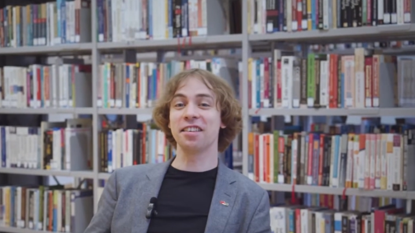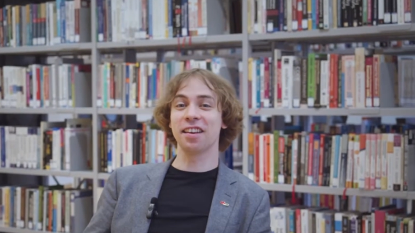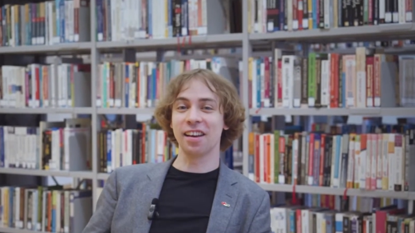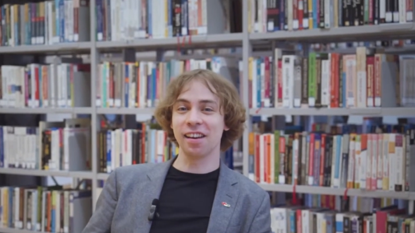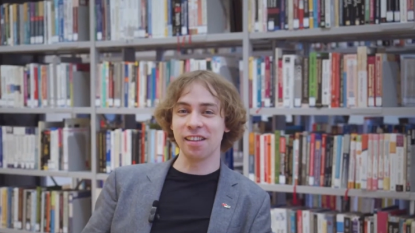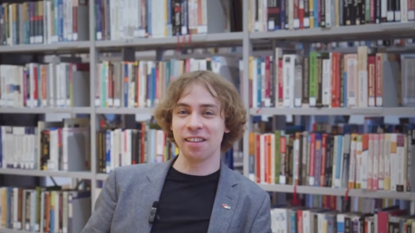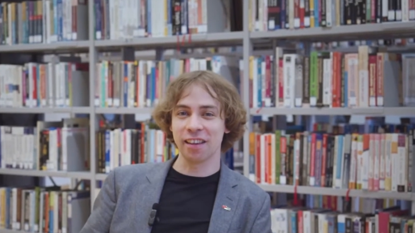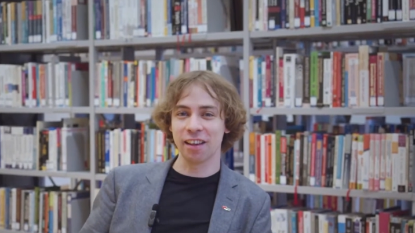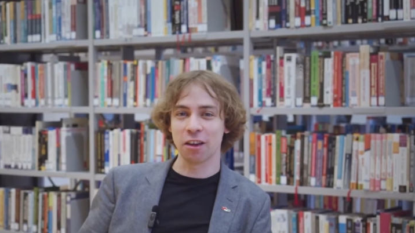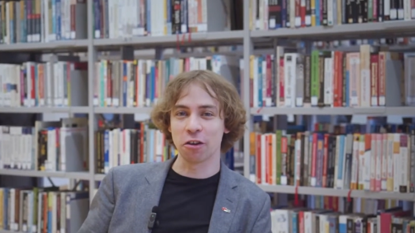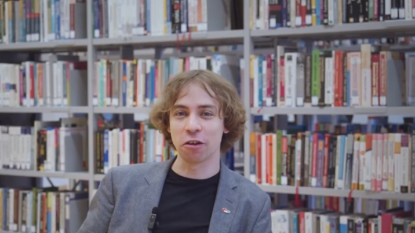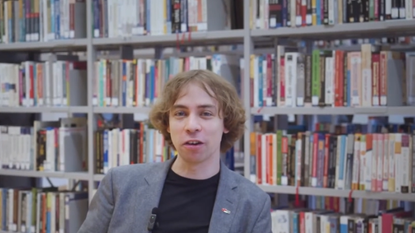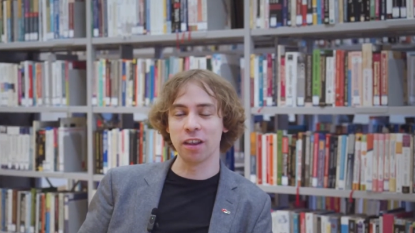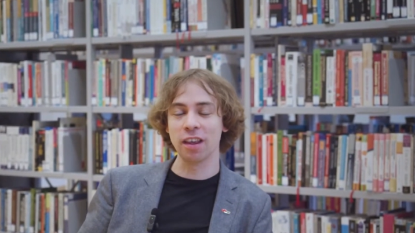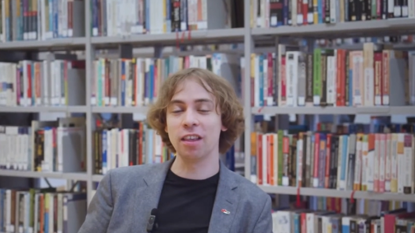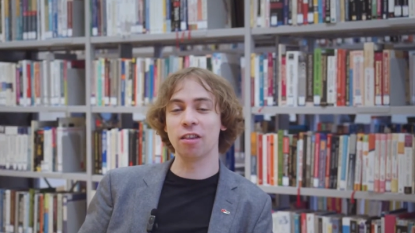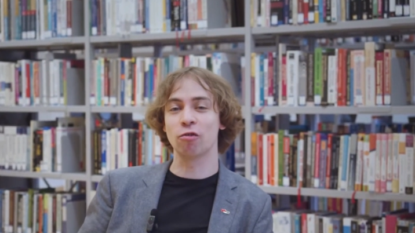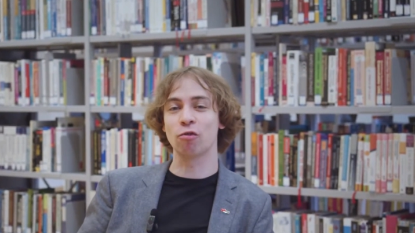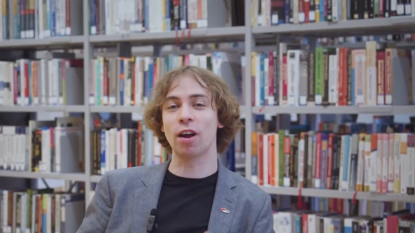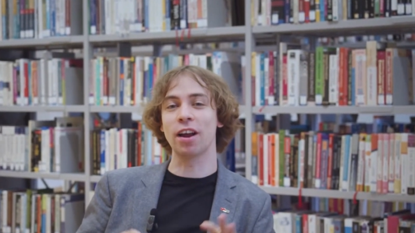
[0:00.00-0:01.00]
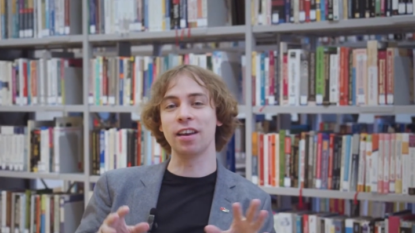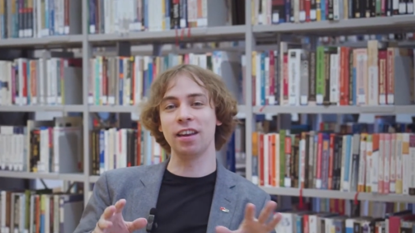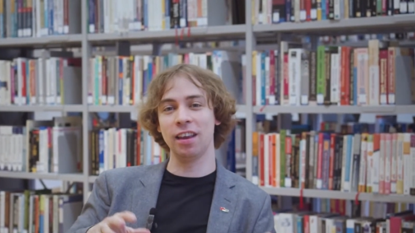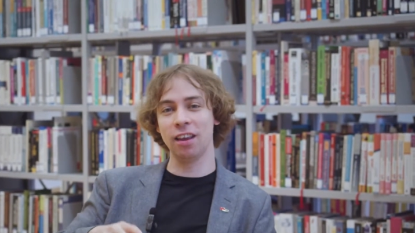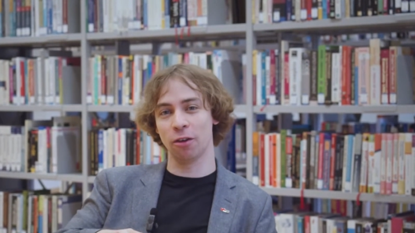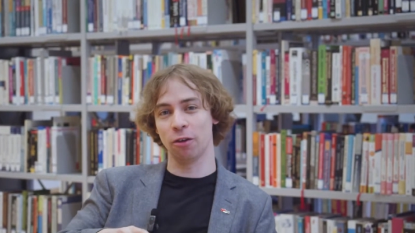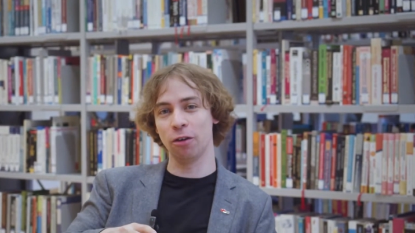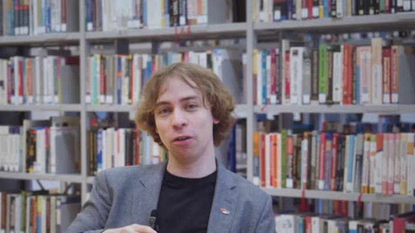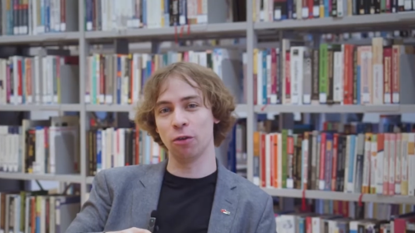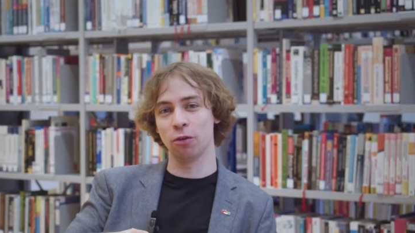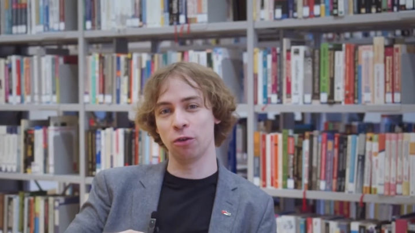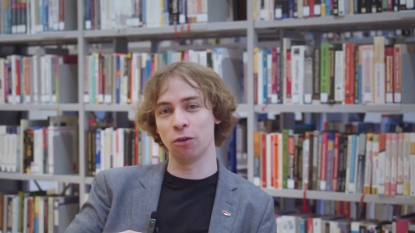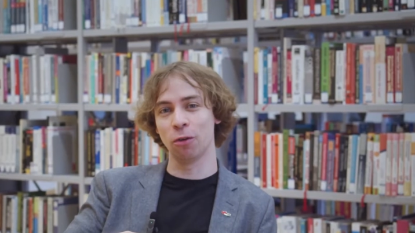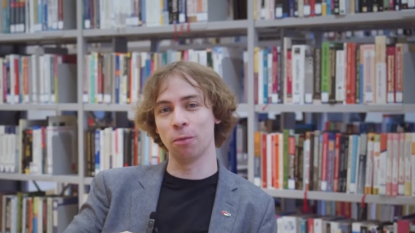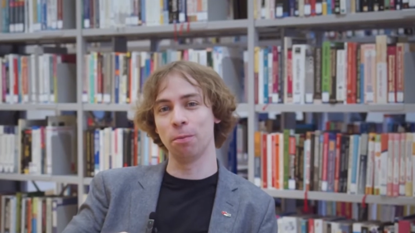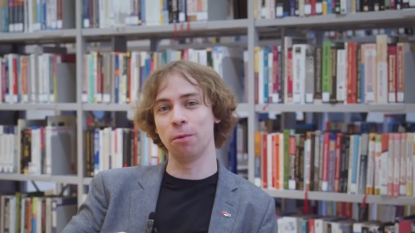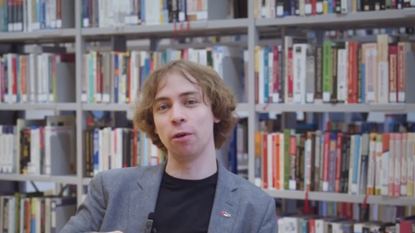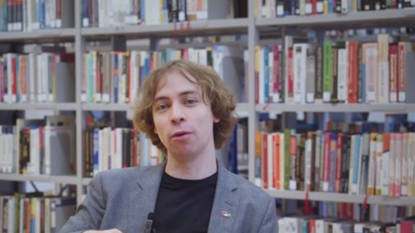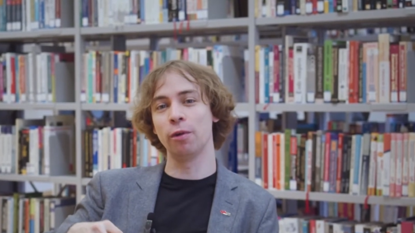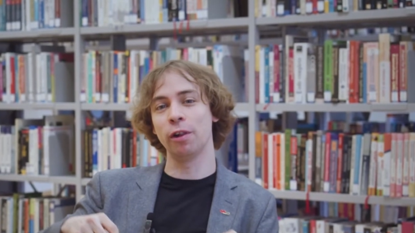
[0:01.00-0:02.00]
Channel Security. It's right here on
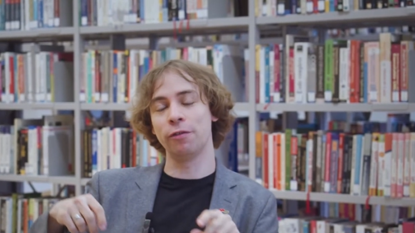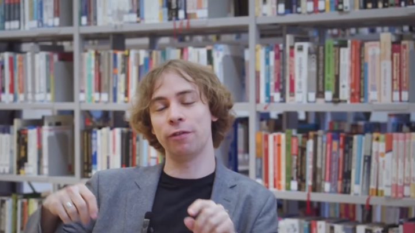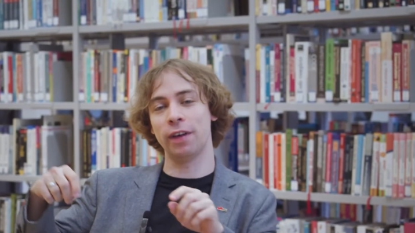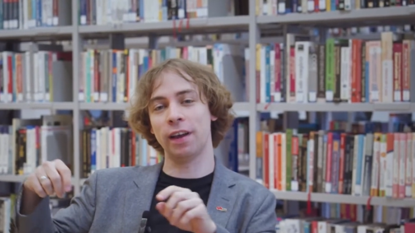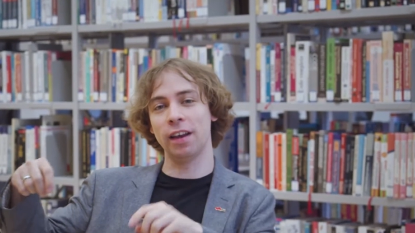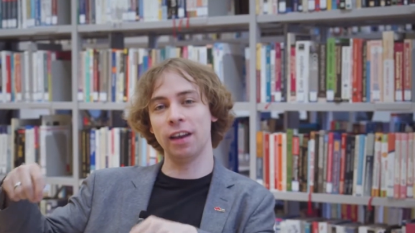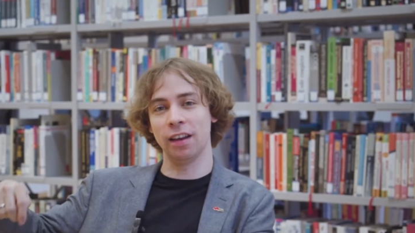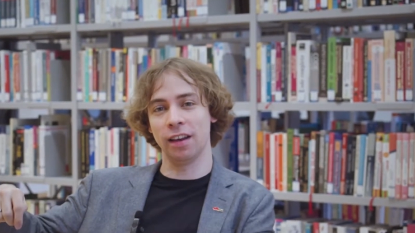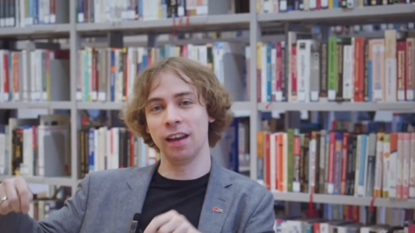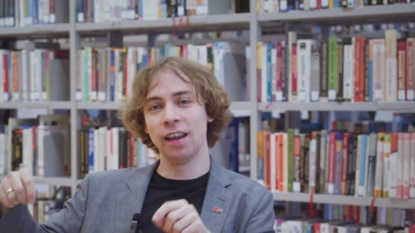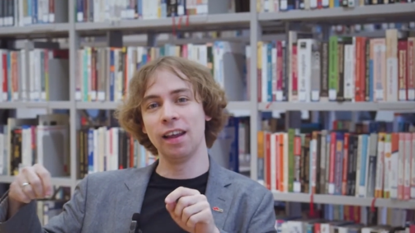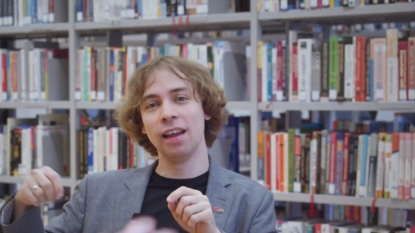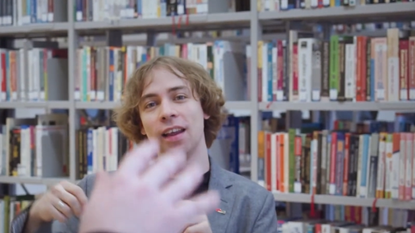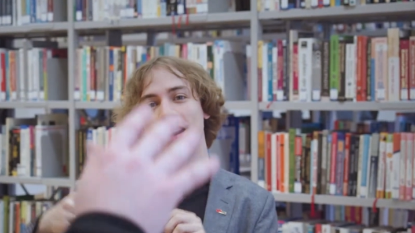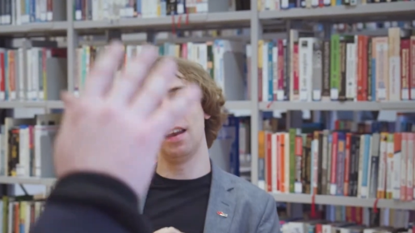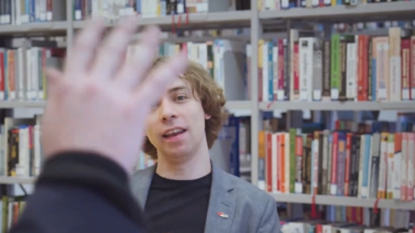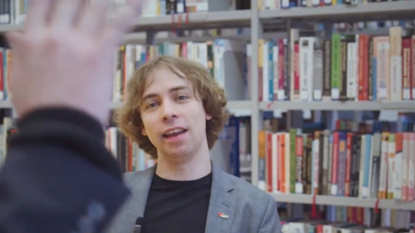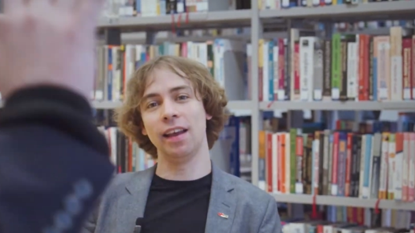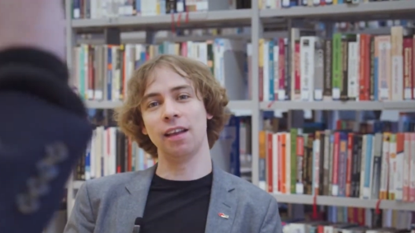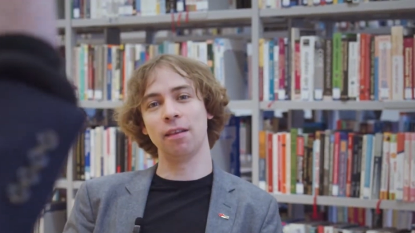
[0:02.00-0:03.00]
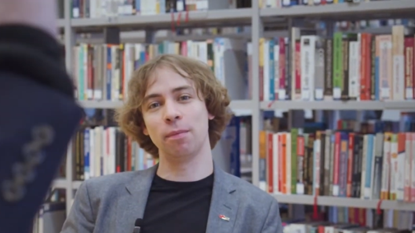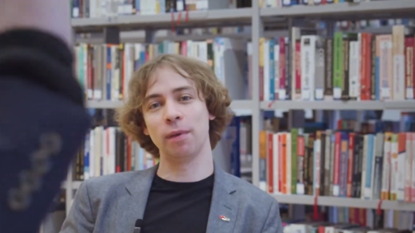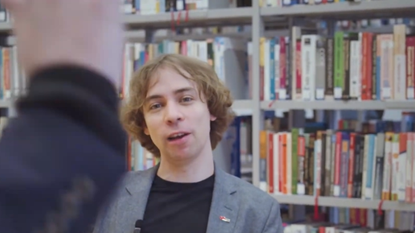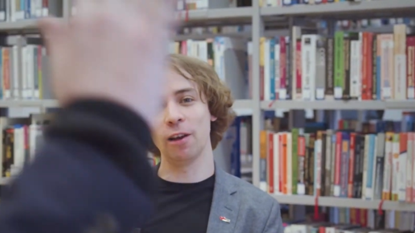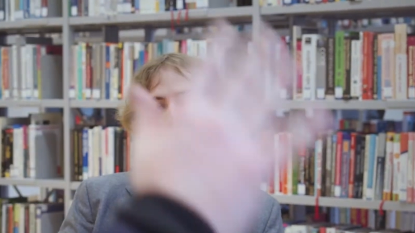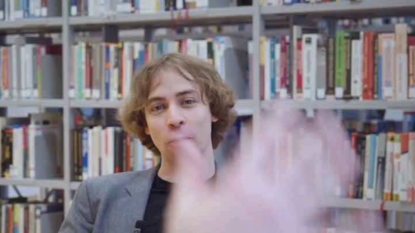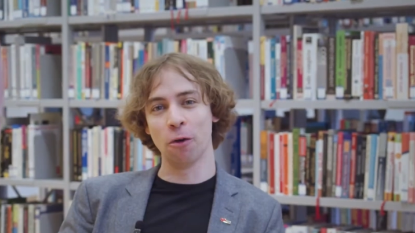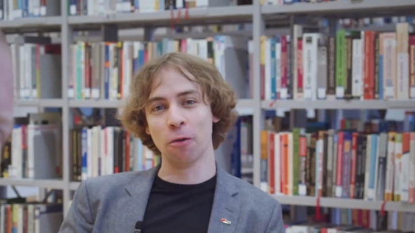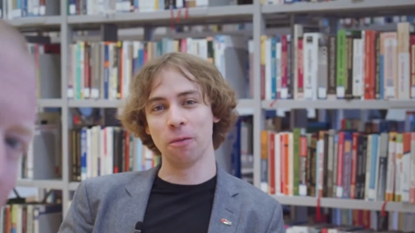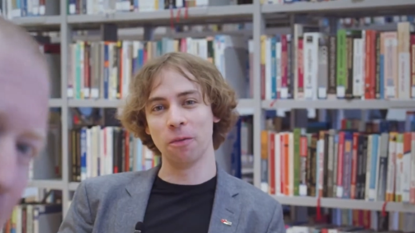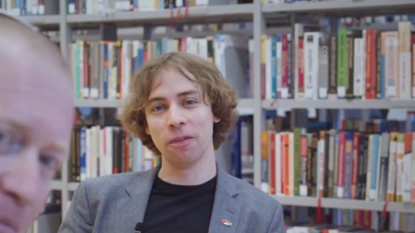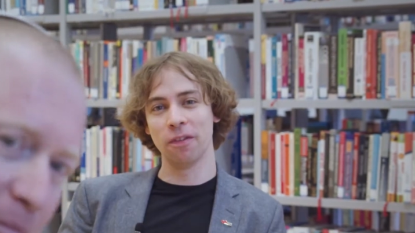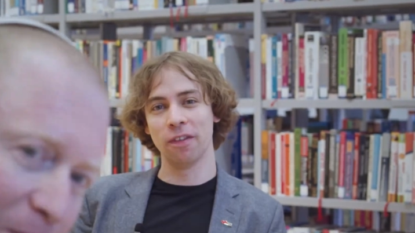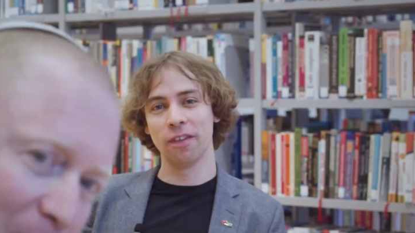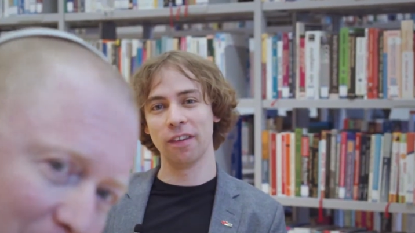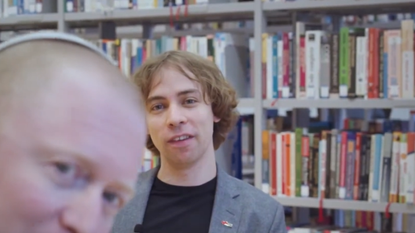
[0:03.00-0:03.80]
YouTube. You will find it linked below.